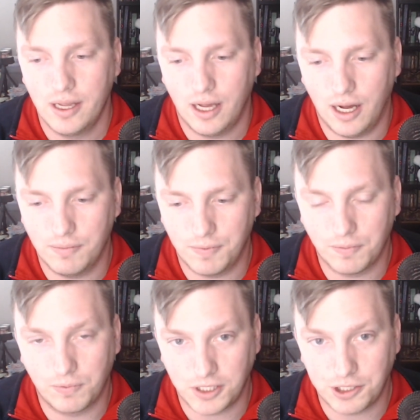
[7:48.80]
of
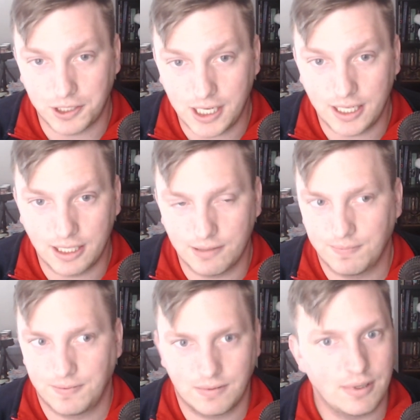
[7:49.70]
what you're getting
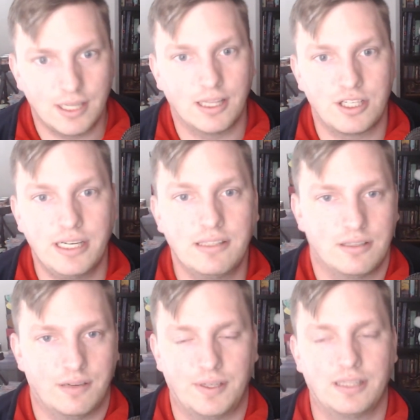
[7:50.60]
and the
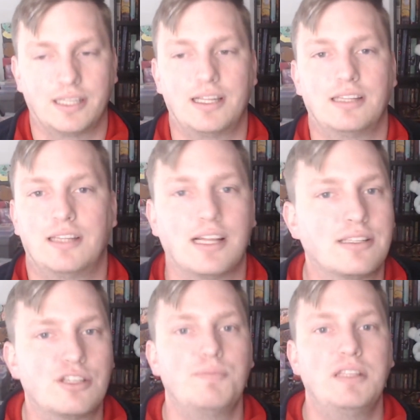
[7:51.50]
chances of it. Like, that
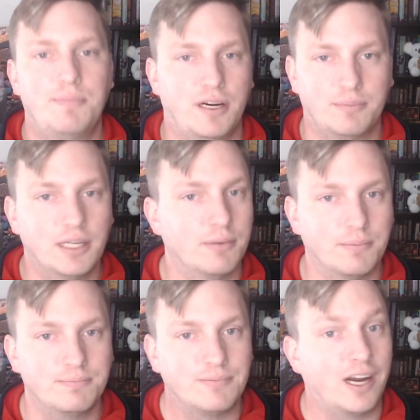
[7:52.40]
should be the bare minimum,
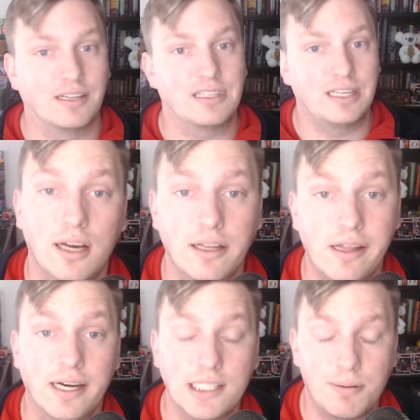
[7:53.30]
honestly. And the
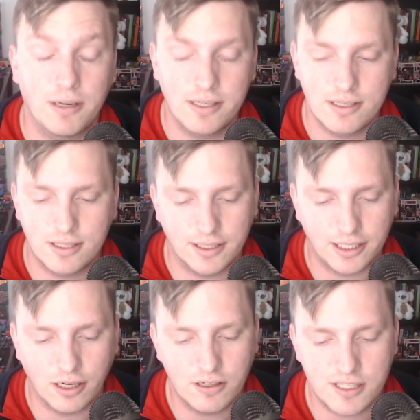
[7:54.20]
next part is like
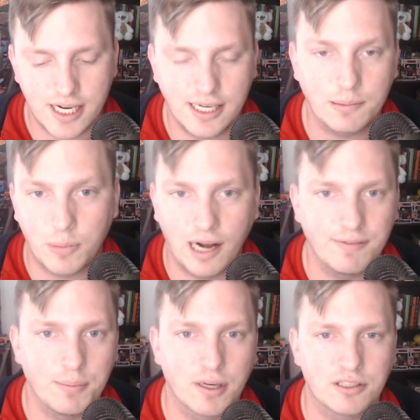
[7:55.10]
understanding
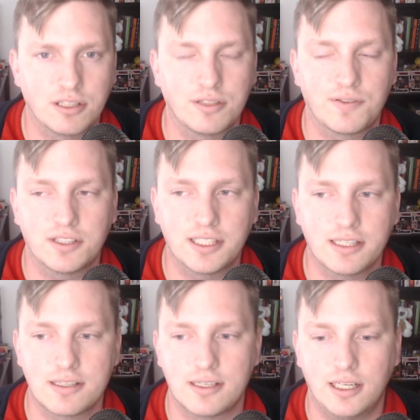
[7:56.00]
profit margins for
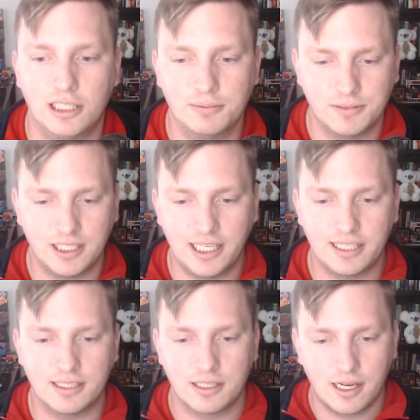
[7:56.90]
things.
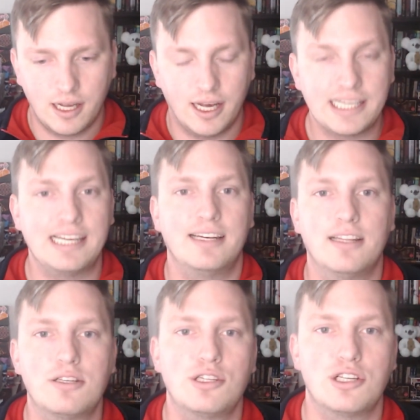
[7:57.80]
And again,
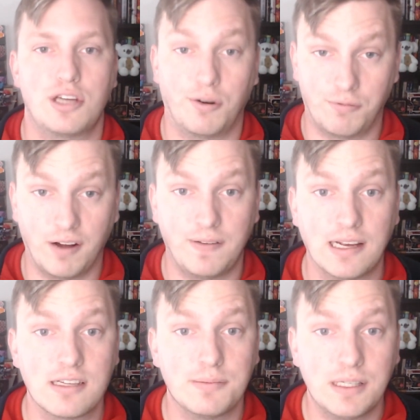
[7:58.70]
this is just a rough
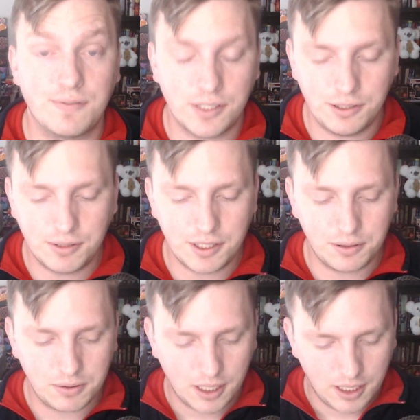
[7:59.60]
estimate for you to do.